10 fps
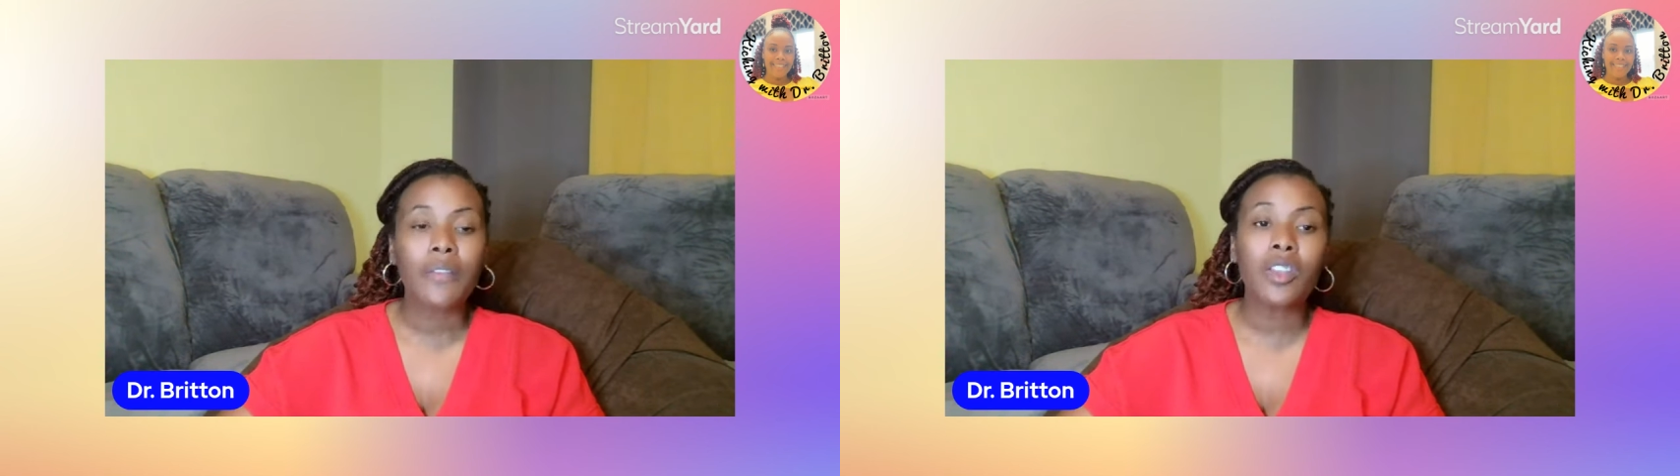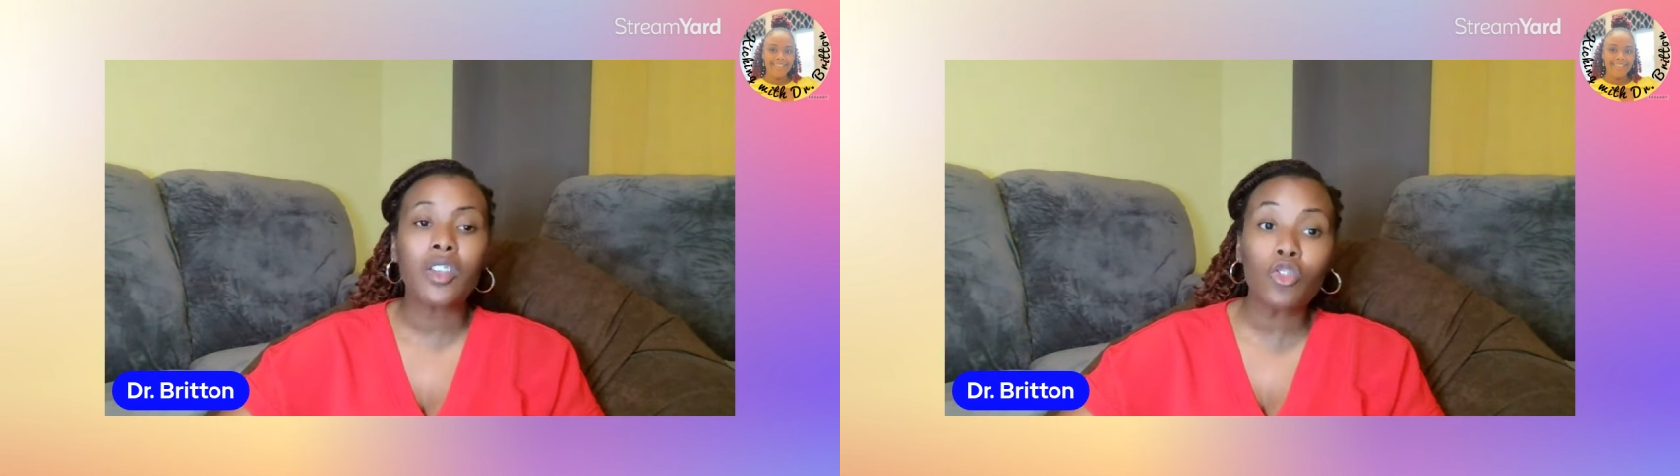
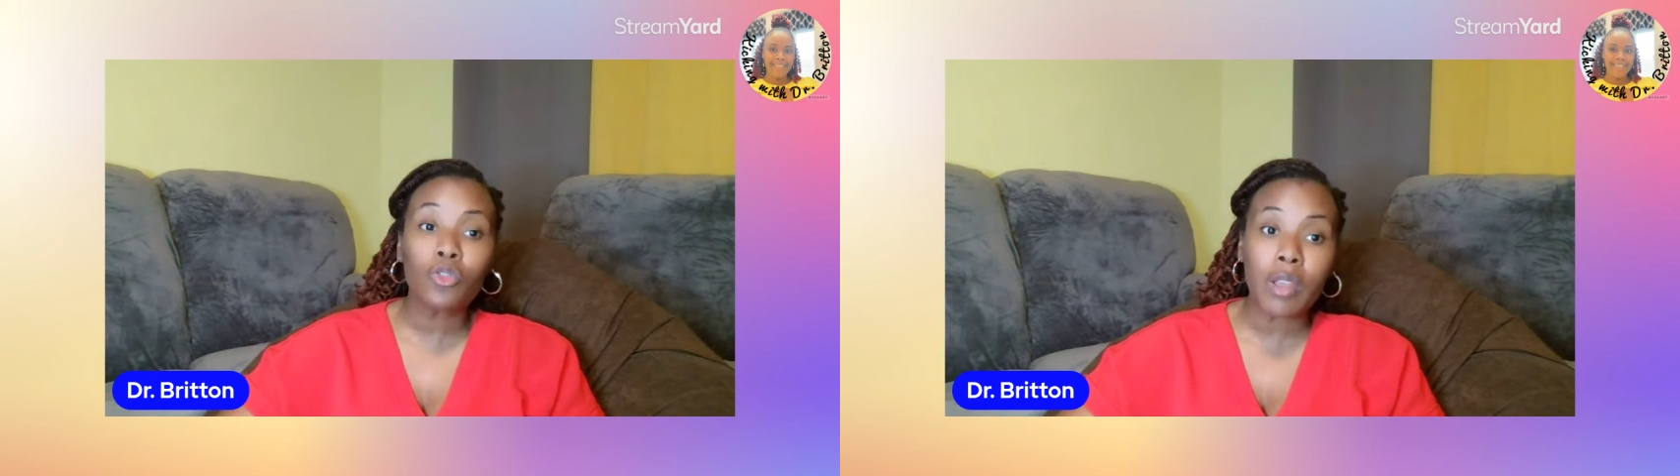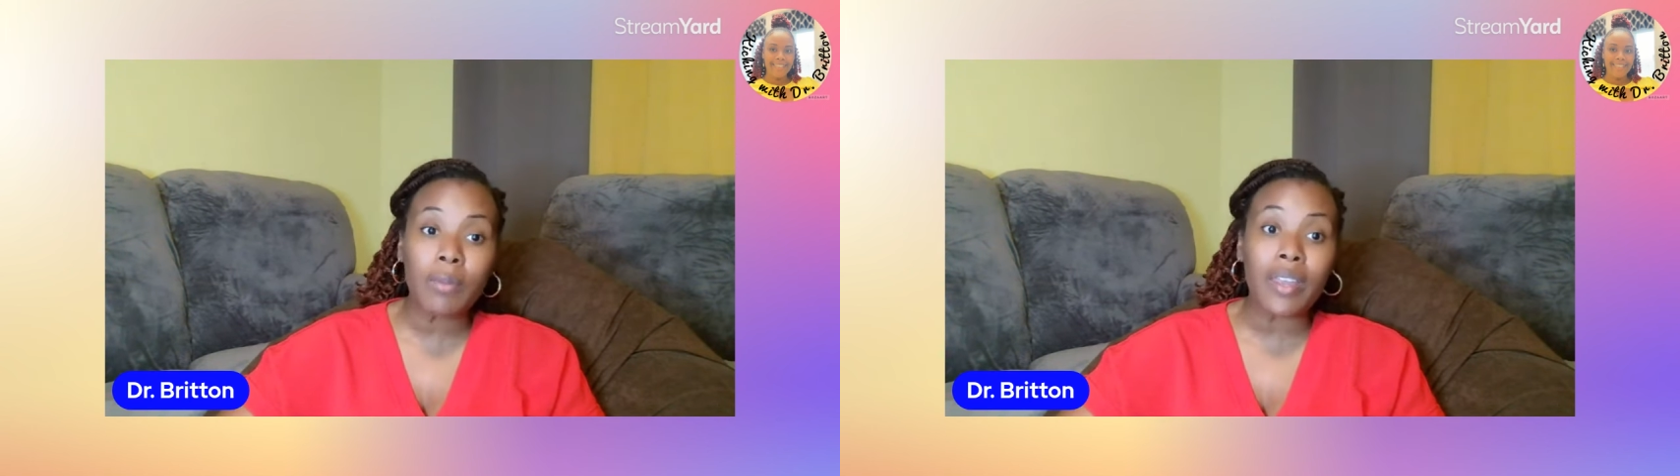then
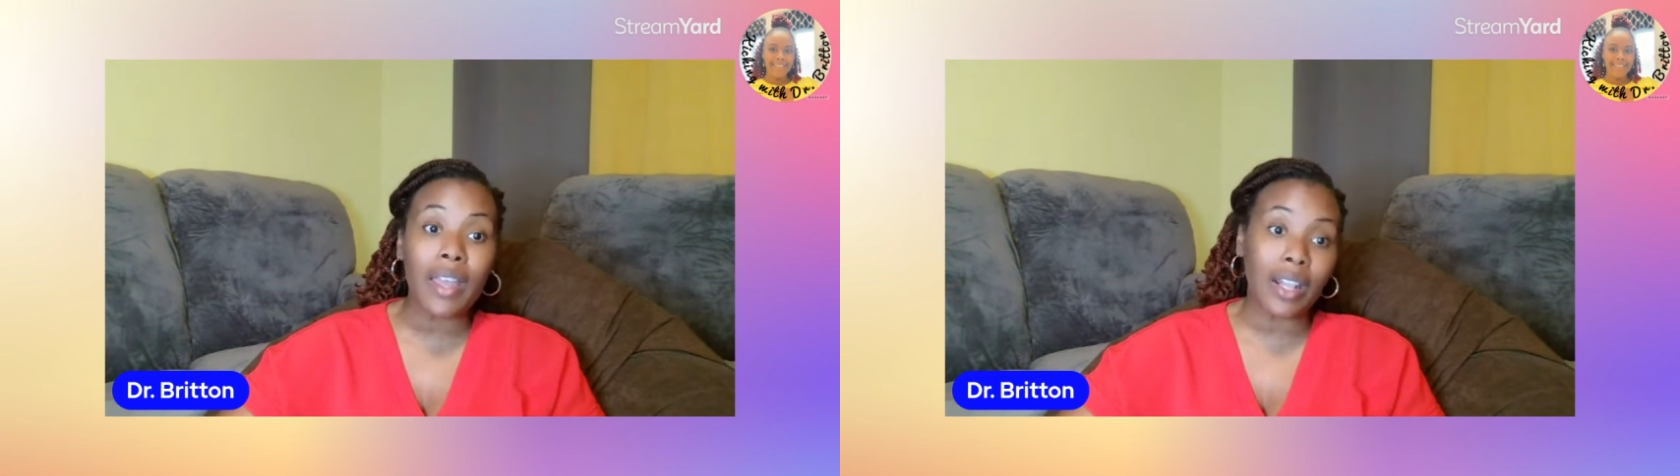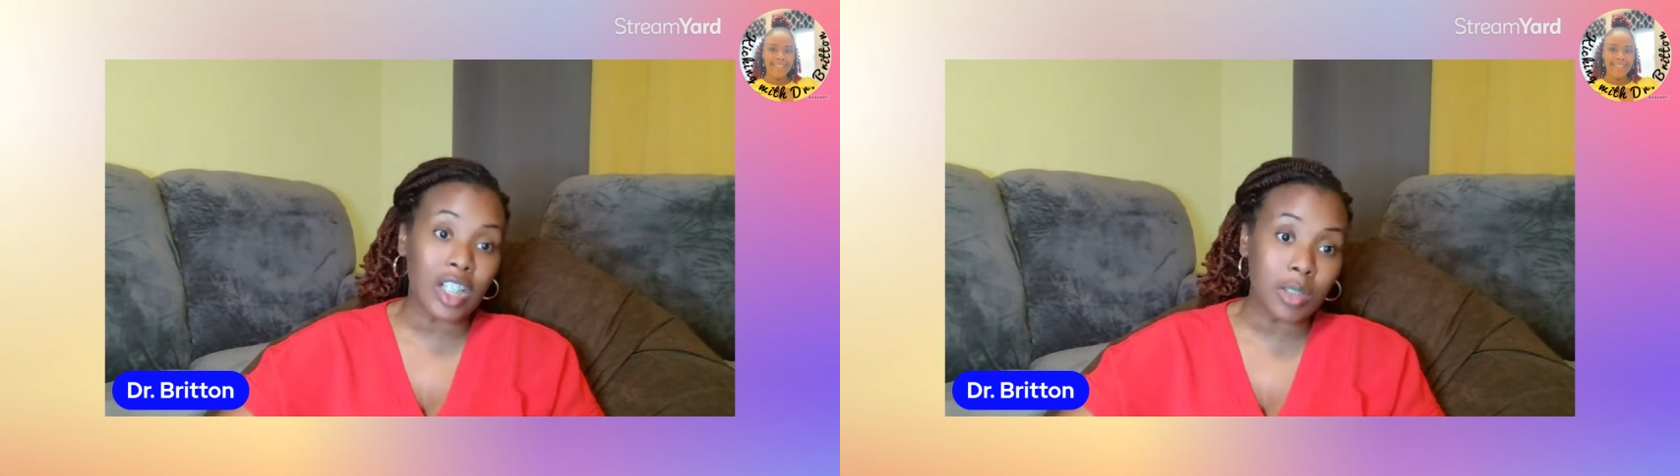you may
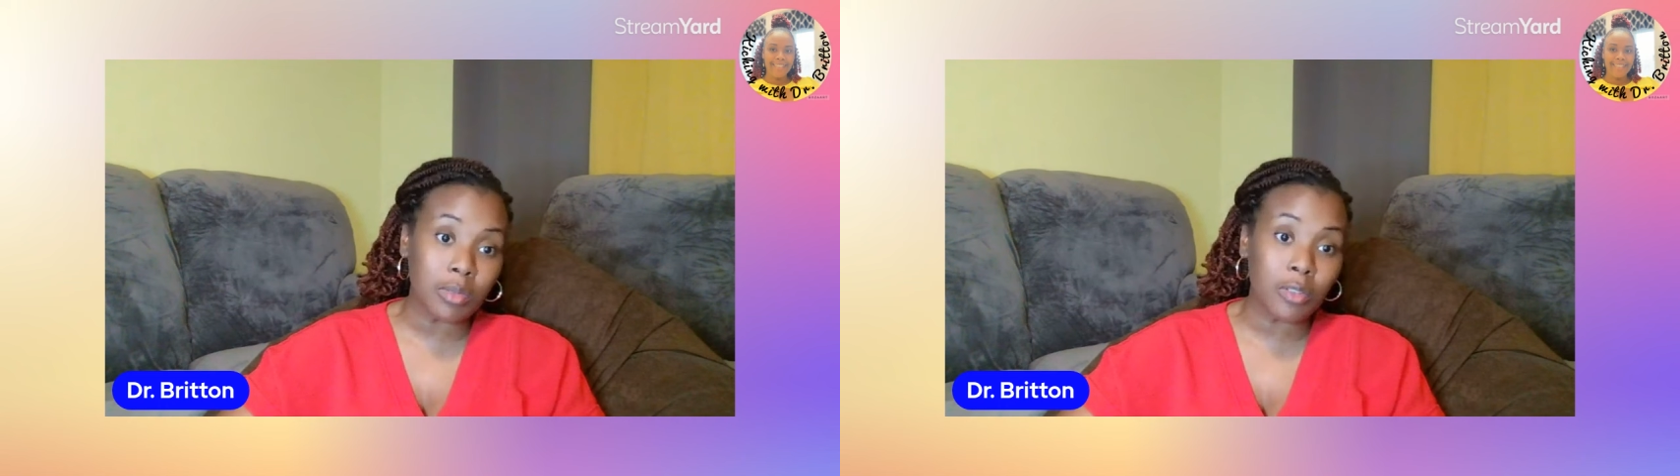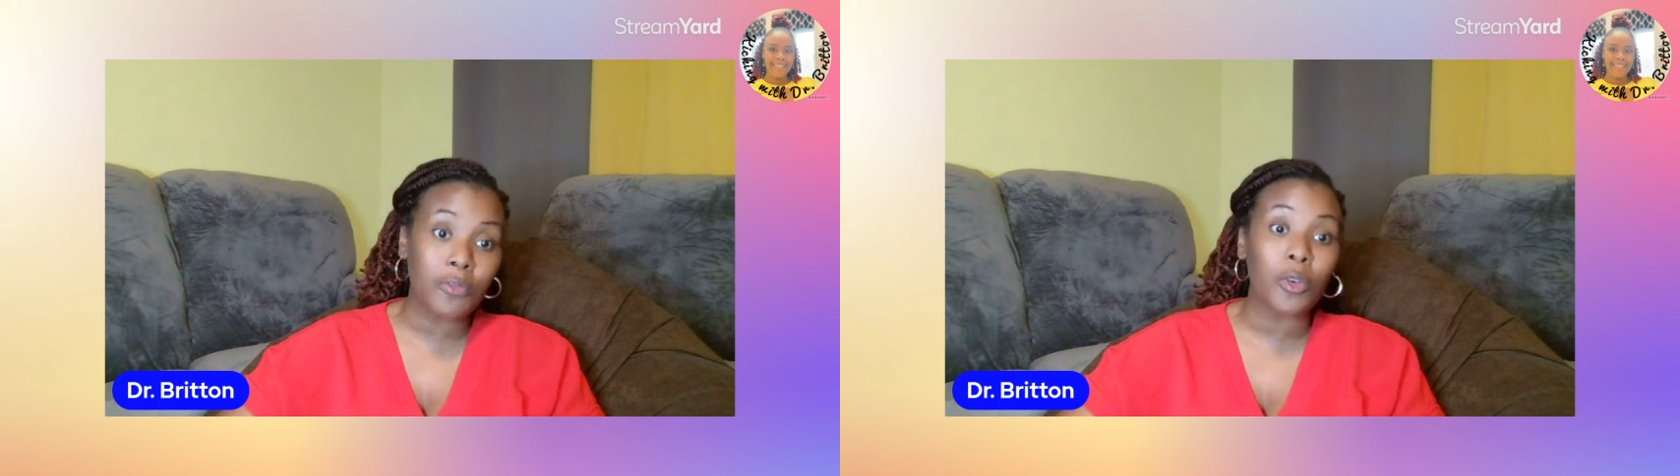be
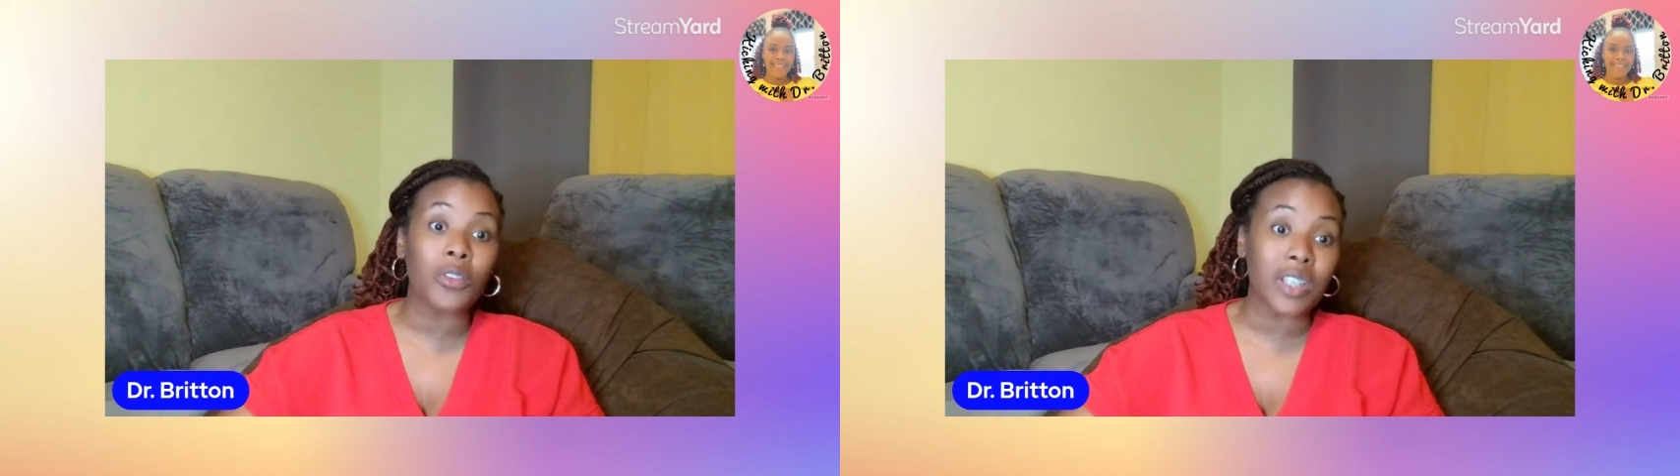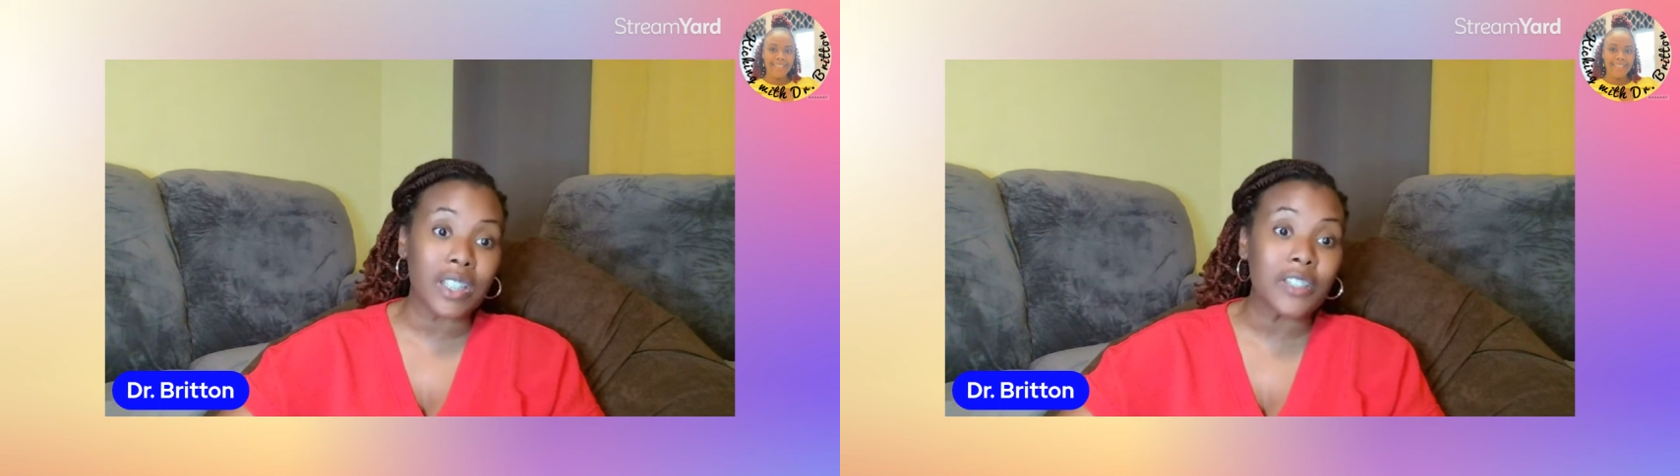eligible for
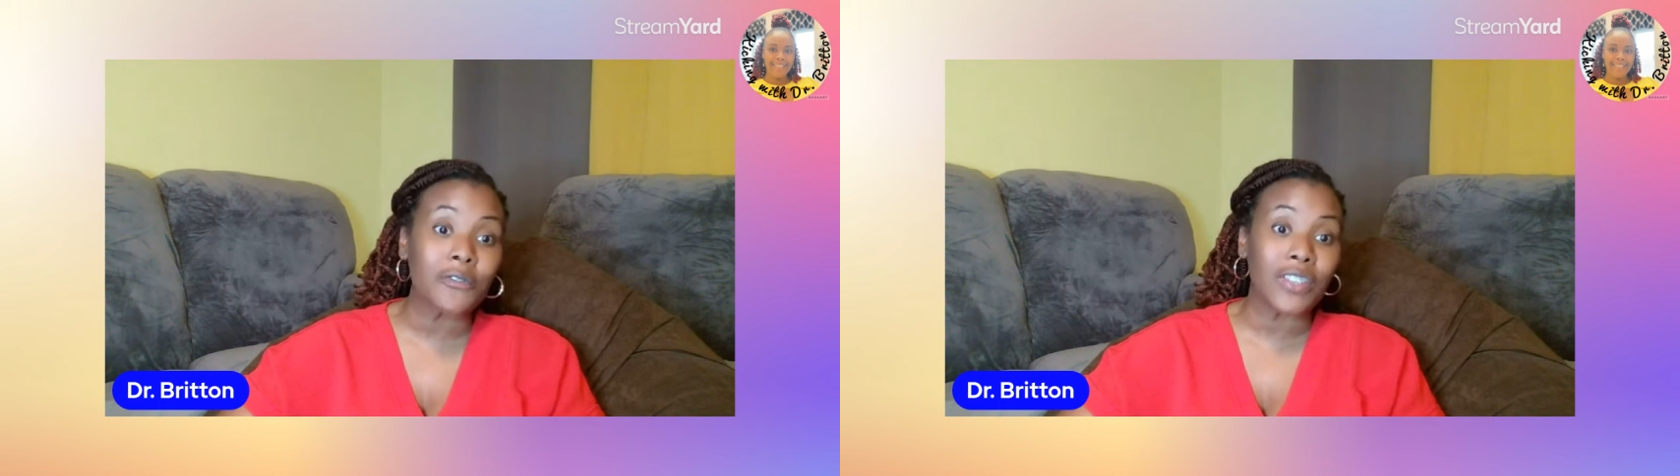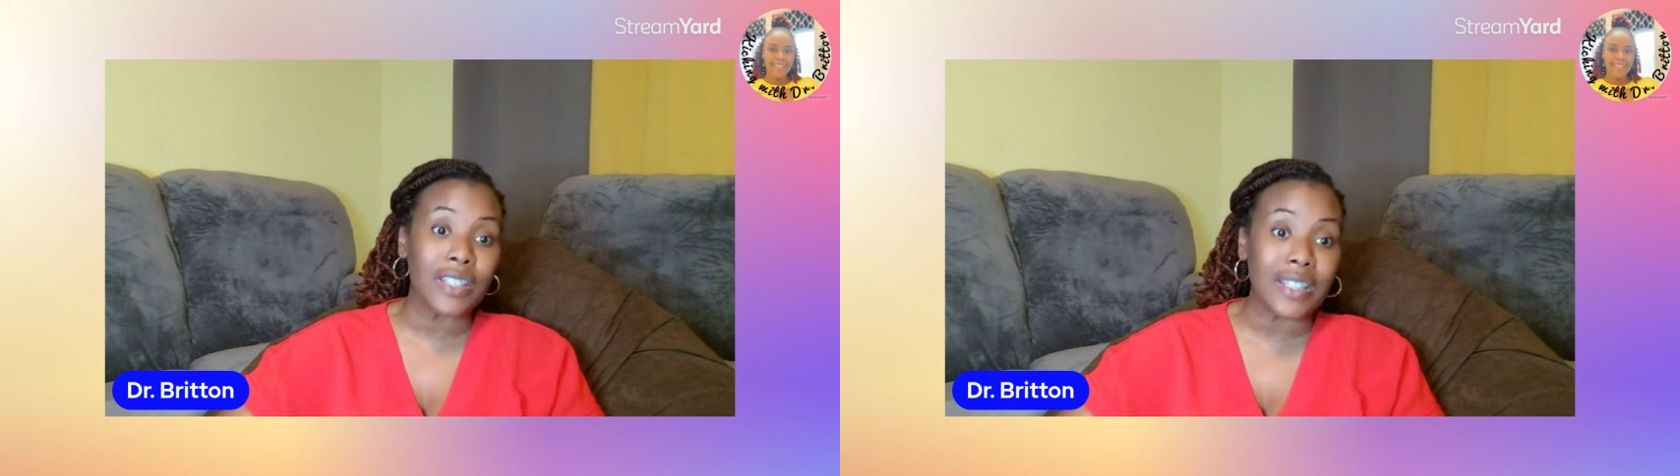this
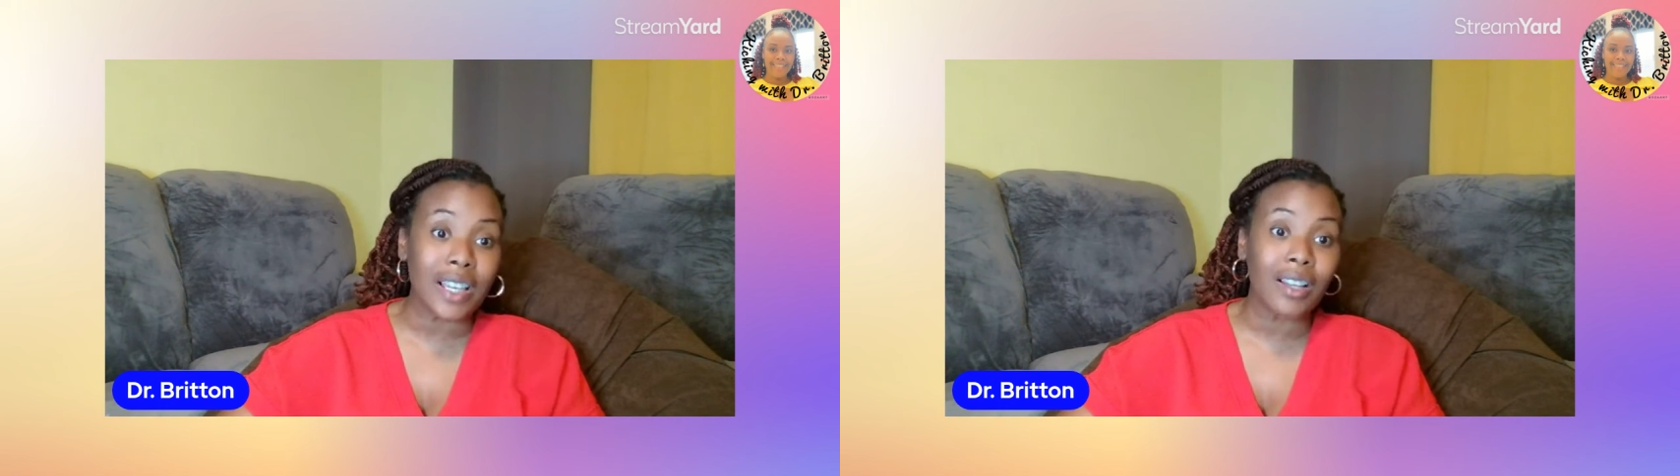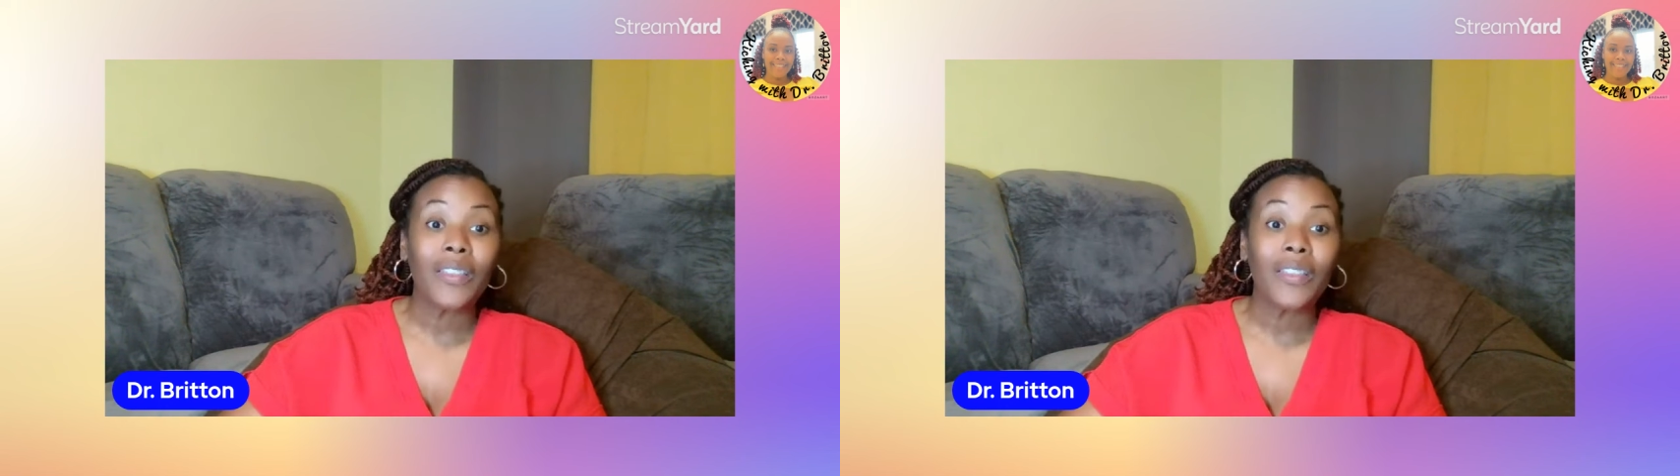visa.